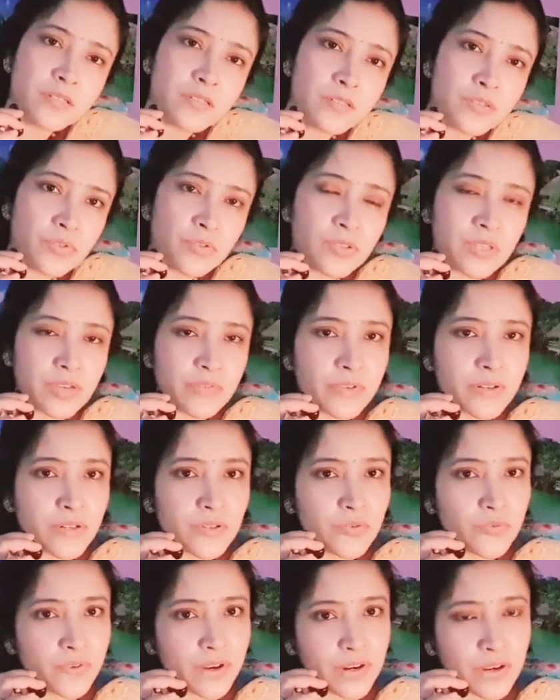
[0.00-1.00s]
so they will
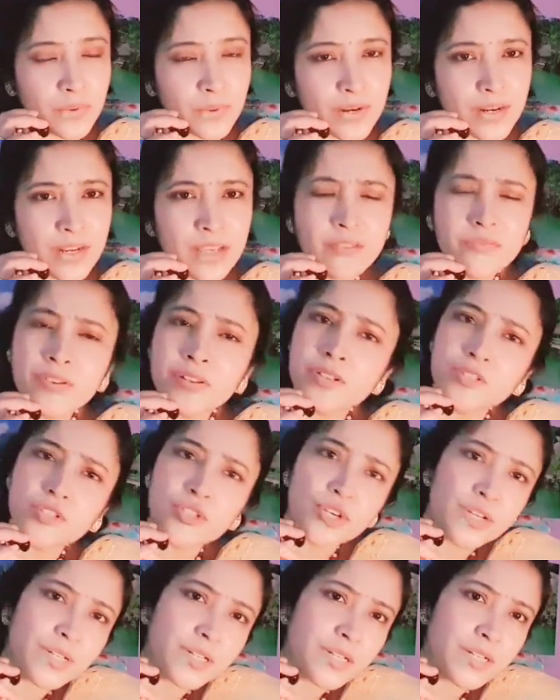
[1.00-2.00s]
do very well. Even
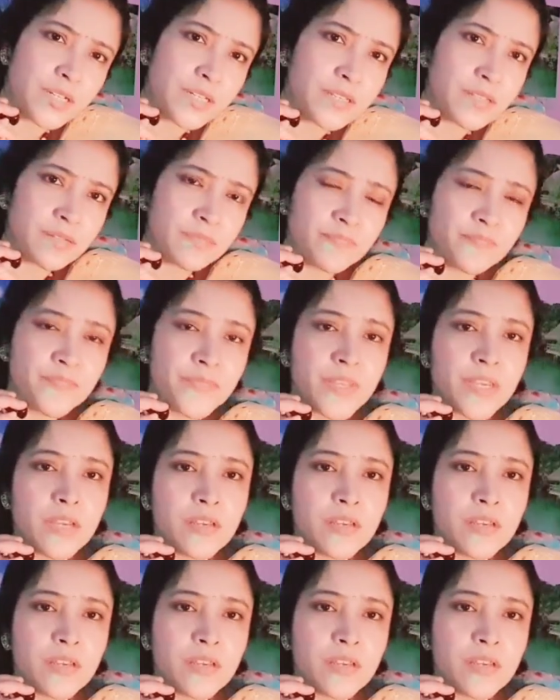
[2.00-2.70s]
journalism.